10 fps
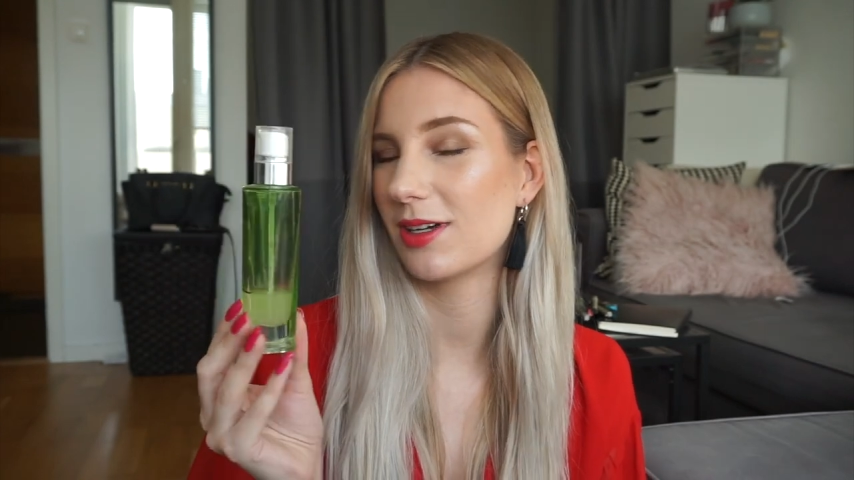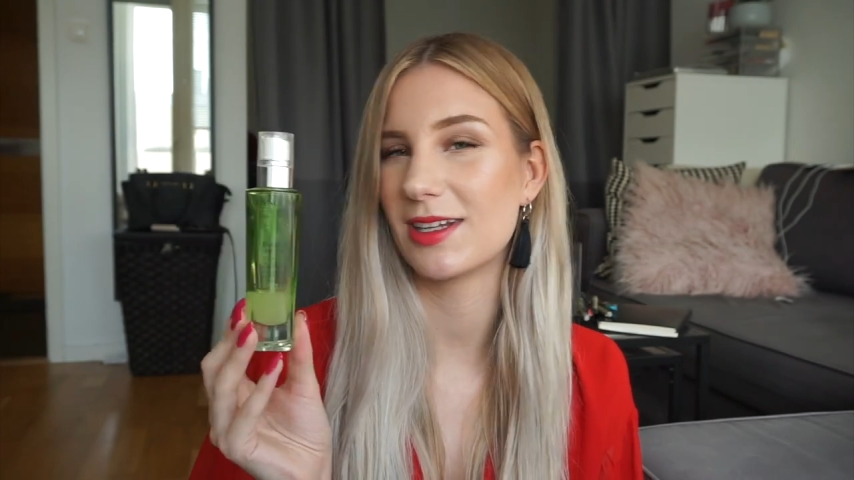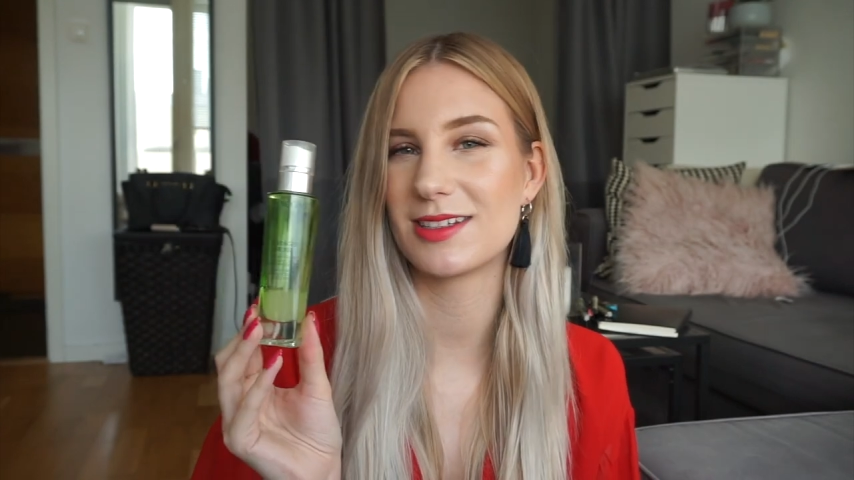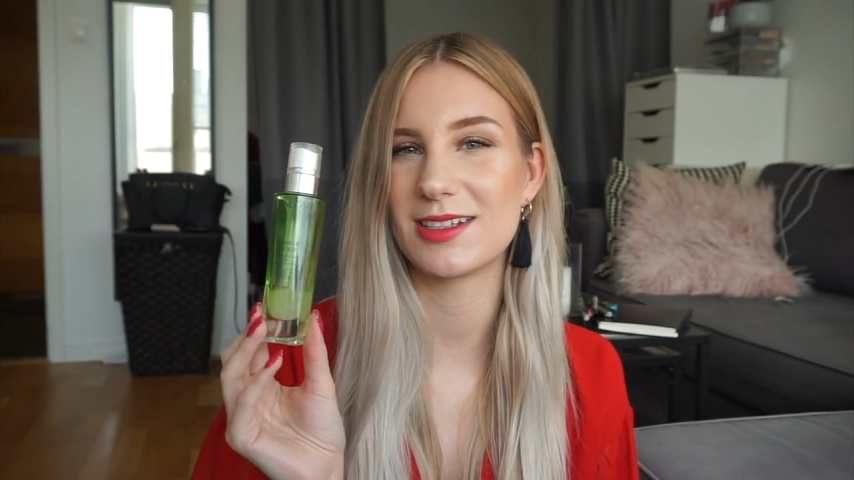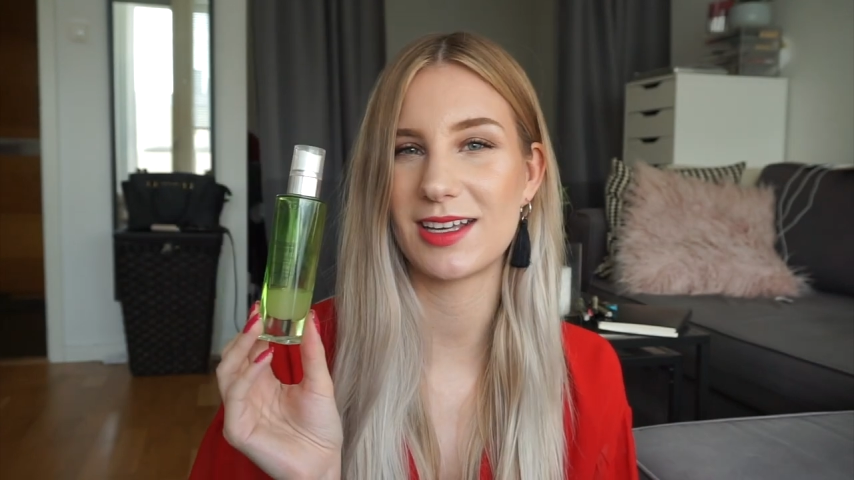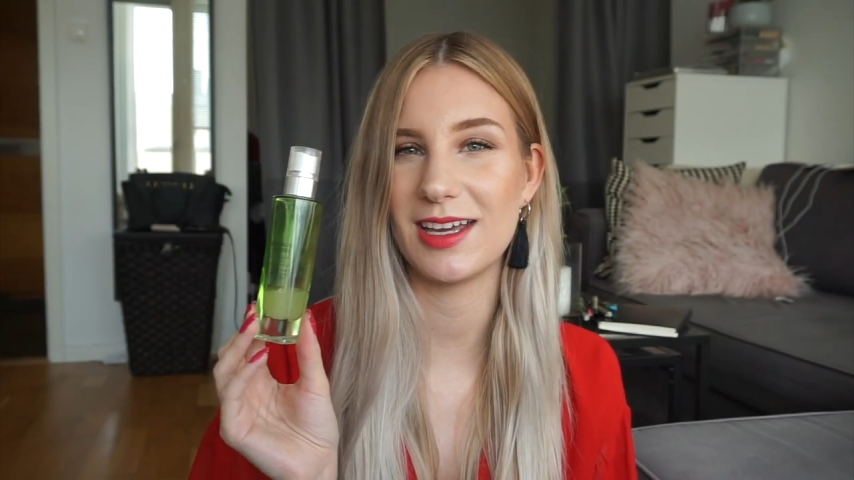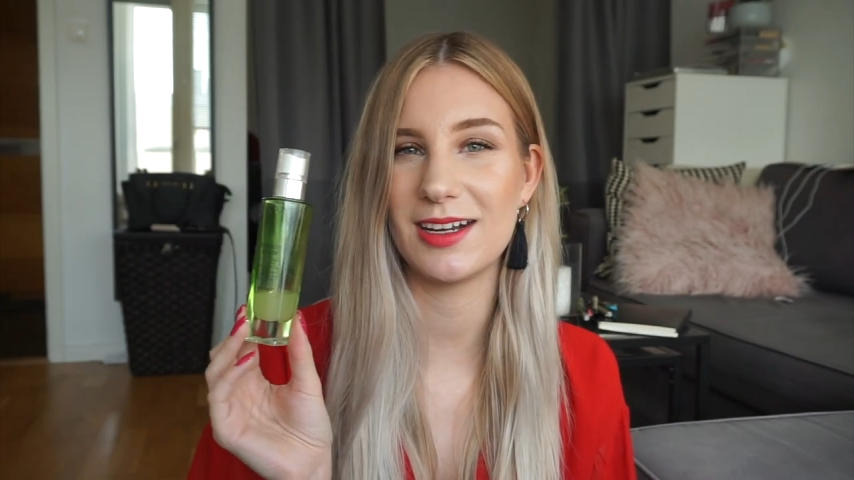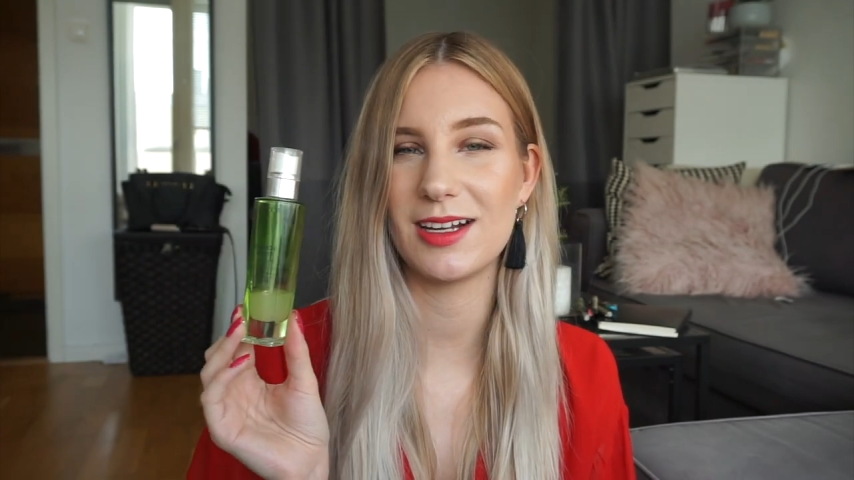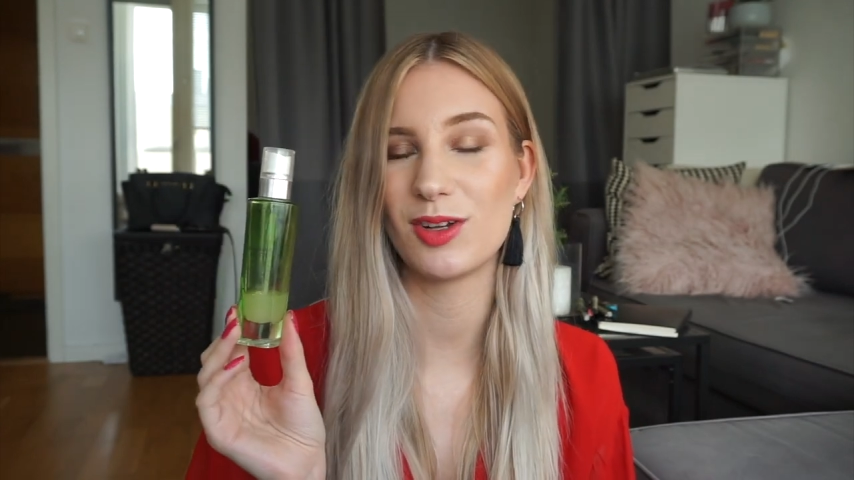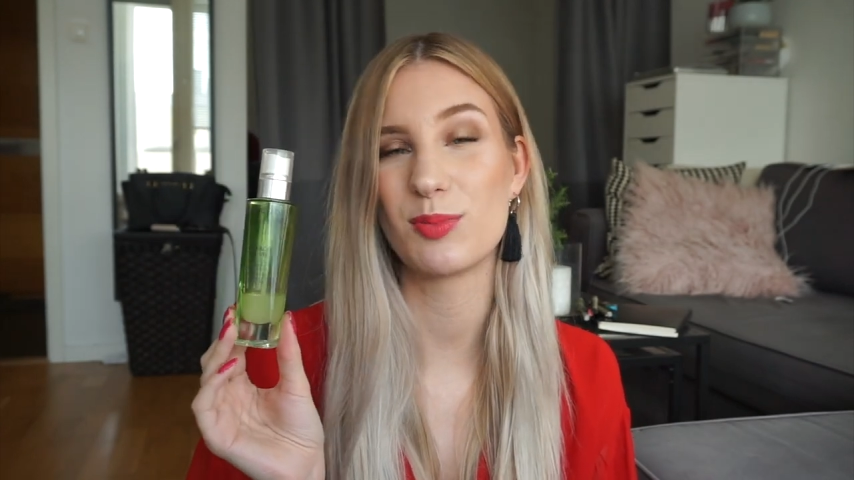it is
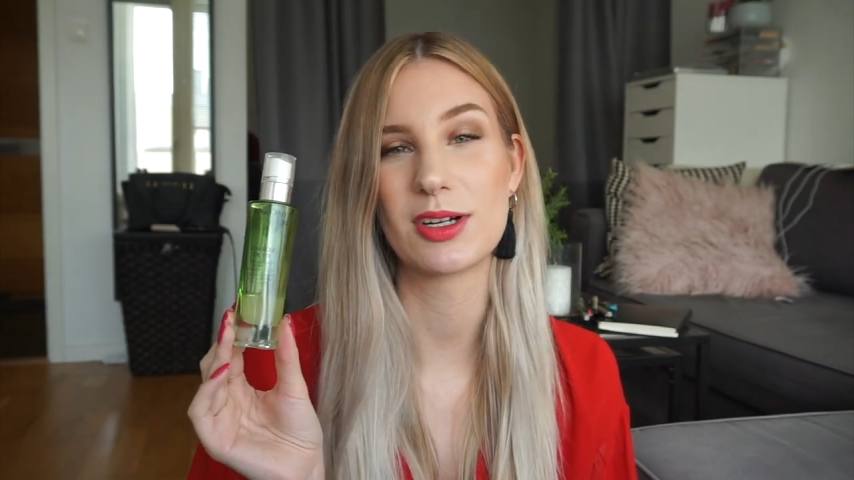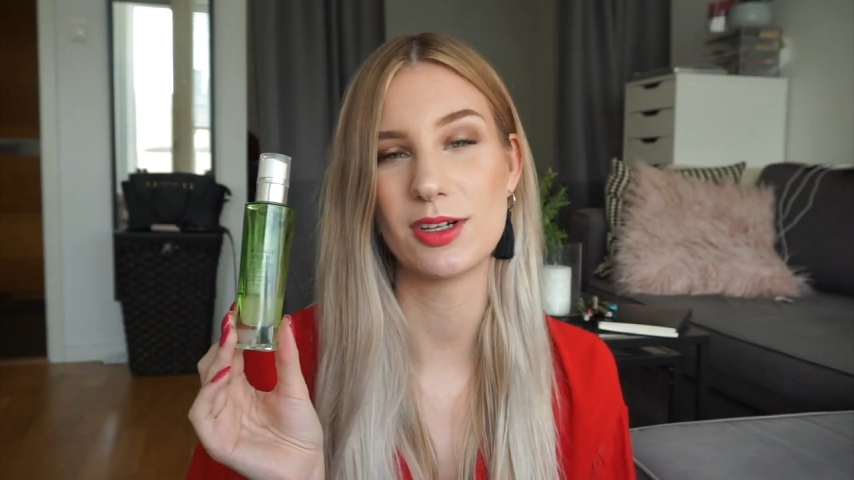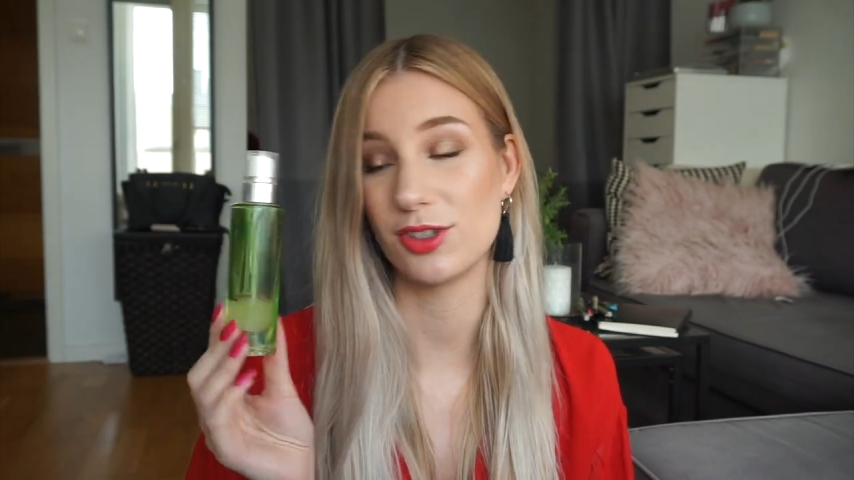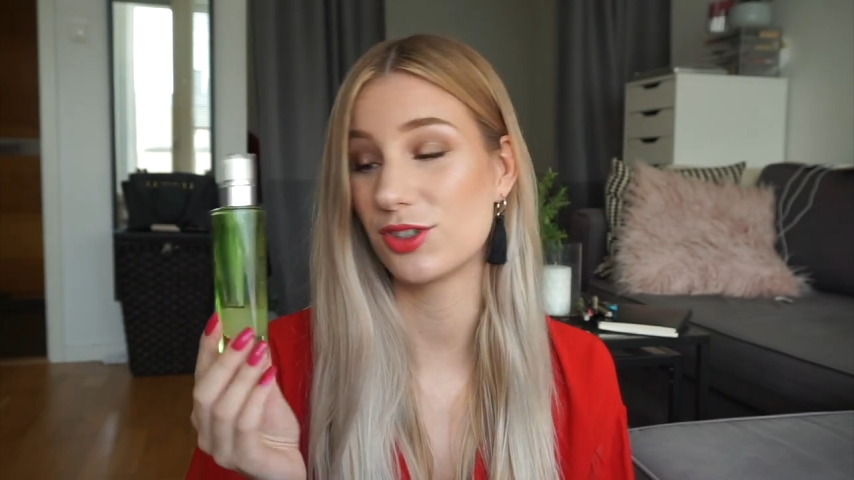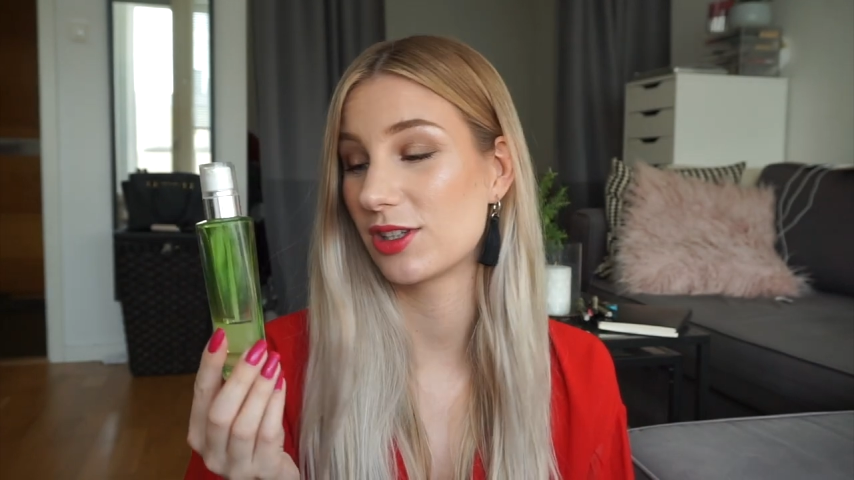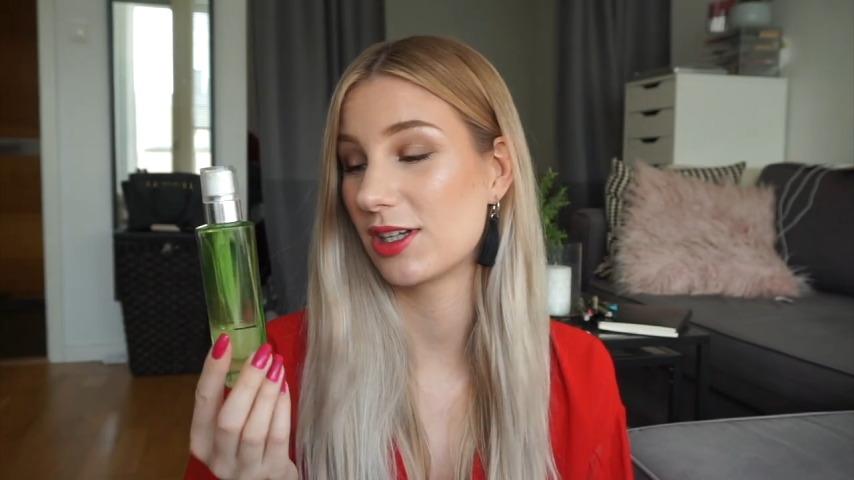again a little bit larger